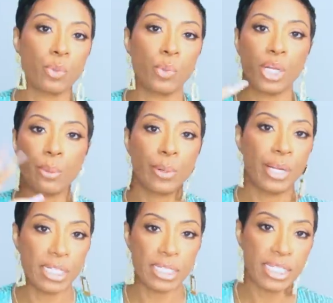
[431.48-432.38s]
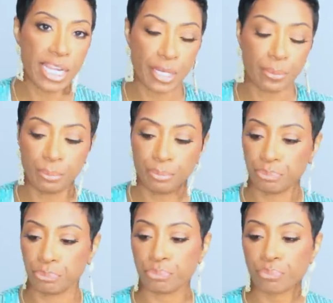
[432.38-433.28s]
so we're going to break this down.
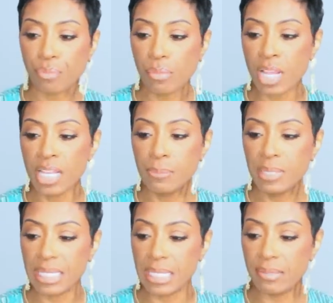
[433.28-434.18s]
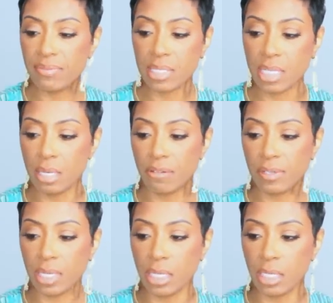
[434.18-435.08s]
And let me see if this color
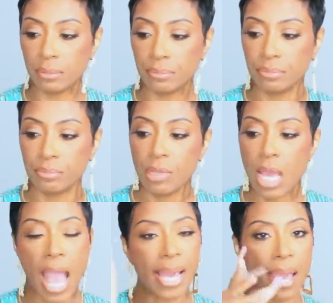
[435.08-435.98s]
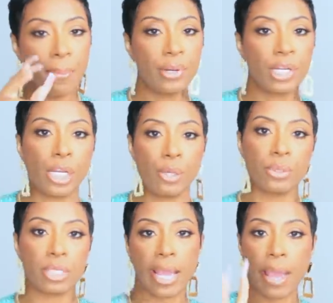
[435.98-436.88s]
for color. I got pretty
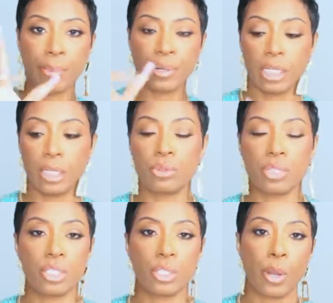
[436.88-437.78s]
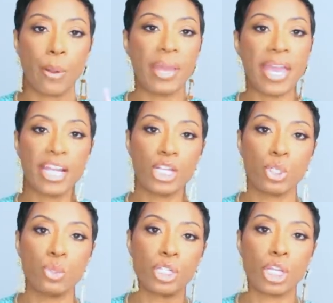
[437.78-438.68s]
close. And so her bag and
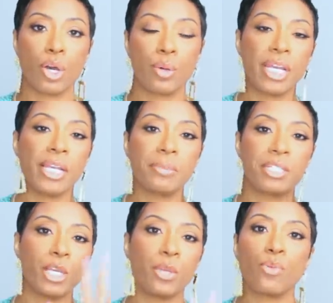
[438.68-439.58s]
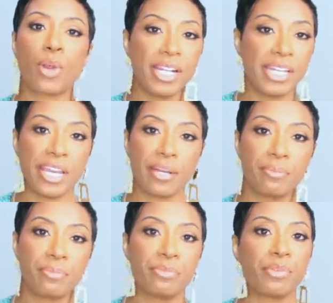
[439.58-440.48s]
shoes alone, honey, I'm going to tell you right
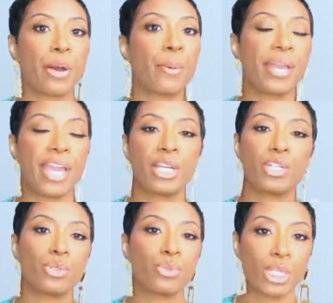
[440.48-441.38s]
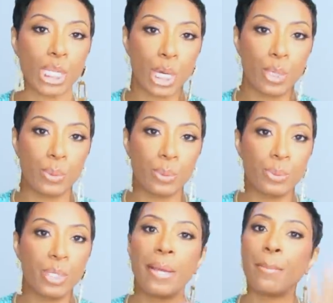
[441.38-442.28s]
now, her bag and shoes alone
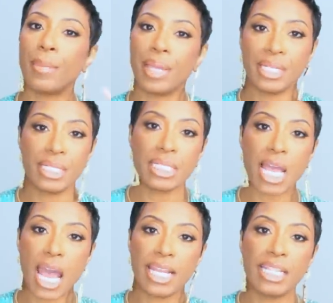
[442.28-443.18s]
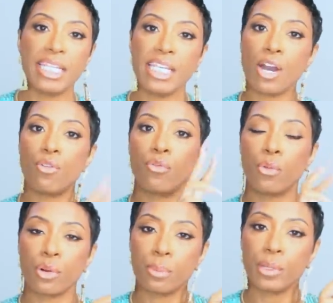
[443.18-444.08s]
make this not in the
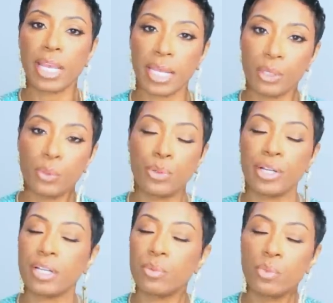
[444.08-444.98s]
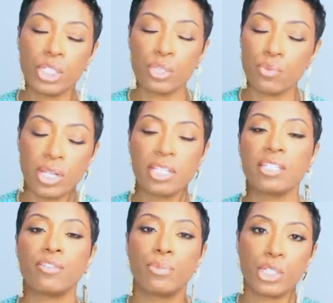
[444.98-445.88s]
affordable category, which is
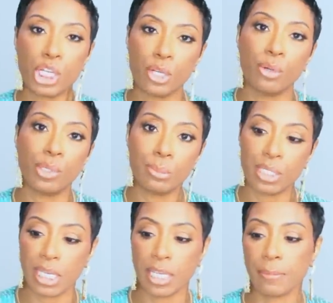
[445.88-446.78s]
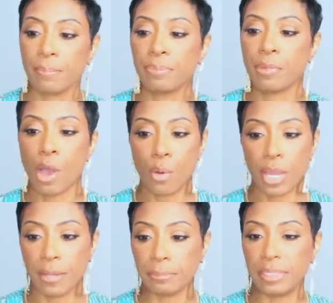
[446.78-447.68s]
relative, but y'all know what I'm saying.
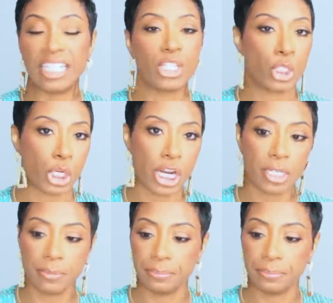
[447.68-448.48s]
Okay, let's start.